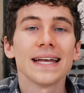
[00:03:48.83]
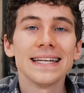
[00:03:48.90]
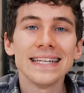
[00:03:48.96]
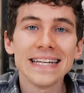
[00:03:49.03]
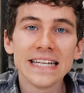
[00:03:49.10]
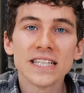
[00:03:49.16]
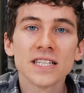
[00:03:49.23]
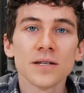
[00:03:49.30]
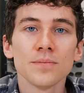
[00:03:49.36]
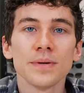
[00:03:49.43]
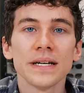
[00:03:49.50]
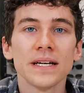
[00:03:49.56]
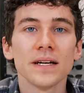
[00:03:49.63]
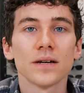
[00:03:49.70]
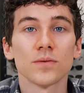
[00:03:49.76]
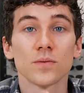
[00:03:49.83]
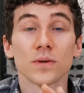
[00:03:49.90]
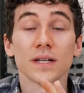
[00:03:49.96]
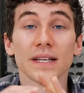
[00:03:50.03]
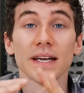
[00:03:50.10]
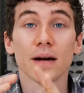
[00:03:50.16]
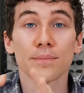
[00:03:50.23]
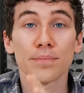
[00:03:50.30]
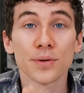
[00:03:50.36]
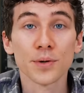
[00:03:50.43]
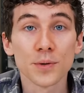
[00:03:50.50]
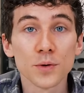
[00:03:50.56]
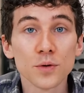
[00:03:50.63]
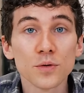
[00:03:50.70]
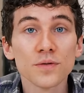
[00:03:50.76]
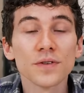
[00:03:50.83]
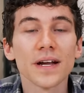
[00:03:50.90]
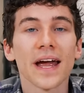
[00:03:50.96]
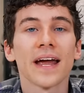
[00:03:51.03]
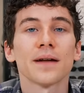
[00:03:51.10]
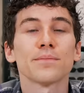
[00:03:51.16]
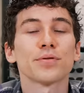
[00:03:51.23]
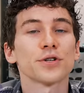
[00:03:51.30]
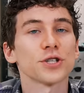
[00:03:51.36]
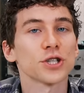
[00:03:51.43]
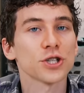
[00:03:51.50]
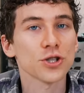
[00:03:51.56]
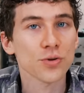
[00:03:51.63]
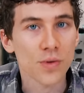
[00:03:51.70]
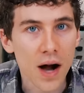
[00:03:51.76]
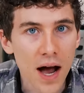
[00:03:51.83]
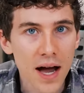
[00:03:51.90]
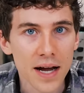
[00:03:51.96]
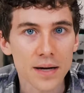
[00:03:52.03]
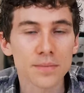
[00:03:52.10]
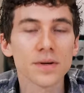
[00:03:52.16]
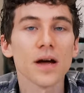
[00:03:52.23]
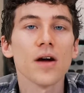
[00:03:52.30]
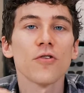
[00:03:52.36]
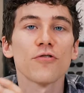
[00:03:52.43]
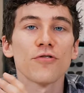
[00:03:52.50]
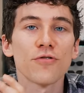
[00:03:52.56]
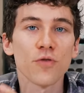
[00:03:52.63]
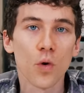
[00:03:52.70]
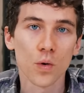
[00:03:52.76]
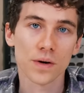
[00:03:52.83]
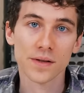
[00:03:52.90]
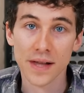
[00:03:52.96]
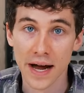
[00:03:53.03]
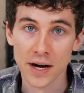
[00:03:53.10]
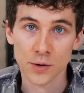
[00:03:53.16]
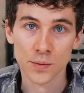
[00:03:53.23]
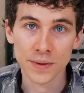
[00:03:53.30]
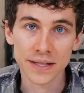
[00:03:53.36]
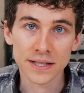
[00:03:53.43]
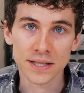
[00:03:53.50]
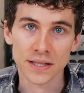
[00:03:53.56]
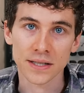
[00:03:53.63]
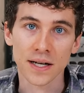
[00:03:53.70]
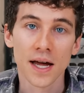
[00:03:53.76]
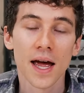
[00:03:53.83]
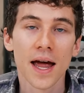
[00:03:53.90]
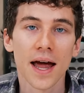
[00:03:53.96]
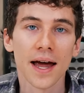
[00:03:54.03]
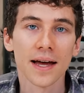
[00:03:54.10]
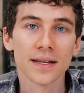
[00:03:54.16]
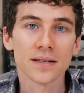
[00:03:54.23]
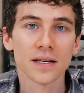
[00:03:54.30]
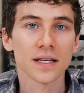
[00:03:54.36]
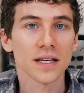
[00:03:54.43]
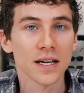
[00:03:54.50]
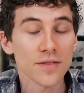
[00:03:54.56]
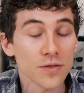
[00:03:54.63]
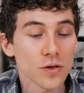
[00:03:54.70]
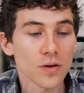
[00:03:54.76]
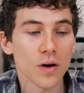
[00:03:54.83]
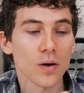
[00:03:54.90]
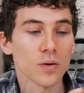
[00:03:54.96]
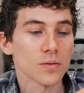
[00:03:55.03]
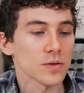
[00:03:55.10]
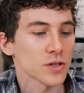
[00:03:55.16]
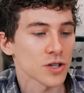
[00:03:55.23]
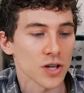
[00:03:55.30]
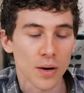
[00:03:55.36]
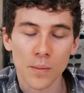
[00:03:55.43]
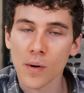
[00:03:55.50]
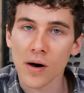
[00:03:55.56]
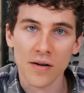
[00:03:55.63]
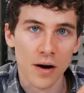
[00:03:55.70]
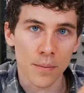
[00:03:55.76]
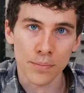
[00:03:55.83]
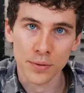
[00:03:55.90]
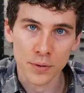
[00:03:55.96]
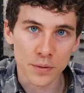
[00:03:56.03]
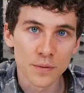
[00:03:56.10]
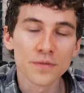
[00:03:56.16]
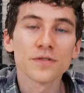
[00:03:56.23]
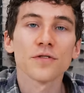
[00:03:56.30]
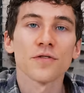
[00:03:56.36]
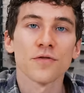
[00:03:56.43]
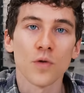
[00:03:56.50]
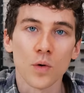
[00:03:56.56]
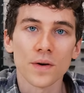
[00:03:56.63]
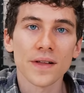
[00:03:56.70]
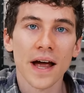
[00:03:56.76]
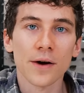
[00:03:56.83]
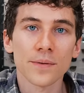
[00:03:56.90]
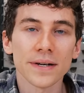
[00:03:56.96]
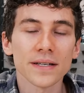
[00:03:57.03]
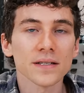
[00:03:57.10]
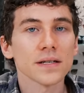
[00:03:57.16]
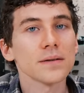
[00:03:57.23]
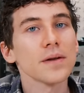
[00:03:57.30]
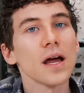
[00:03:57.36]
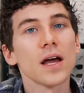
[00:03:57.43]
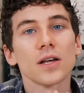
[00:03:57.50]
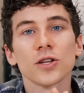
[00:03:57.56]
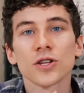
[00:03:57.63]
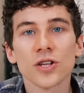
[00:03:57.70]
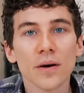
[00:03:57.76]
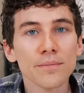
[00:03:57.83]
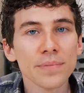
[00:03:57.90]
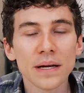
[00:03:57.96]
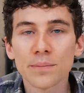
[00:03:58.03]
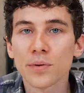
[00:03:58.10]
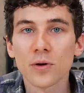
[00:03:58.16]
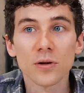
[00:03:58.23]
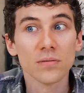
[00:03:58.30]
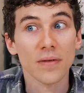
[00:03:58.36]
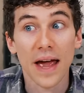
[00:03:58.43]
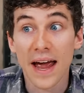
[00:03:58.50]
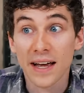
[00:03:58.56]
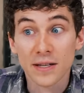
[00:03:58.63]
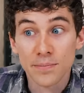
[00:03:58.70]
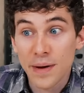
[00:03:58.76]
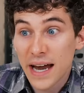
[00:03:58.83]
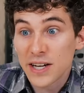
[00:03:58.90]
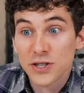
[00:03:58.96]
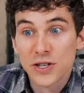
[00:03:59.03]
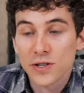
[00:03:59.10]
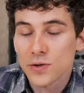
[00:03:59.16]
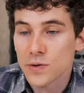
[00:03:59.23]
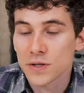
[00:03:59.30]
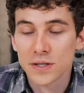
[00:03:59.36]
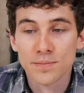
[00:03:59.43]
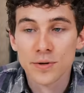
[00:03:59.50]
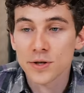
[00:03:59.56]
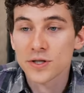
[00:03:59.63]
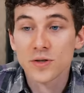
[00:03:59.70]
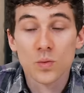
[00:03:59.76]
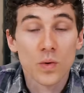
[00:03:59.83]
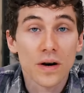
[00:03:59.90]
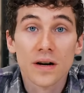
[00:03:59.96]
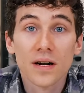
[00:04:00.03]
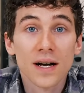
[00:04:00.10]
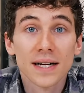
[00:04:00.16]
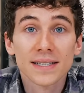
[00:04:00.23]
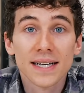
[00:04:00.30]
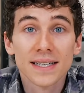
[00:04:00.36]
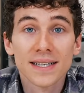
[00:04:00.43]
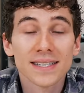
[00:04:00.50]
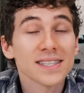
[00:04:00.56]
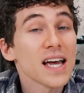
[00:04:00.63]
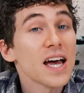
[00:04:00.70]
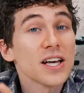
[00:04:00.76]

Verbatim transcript: need to be really approved and prescribed for that reason. As even though some are approved for that reason, some people as patients or as a person wearing a contact lens,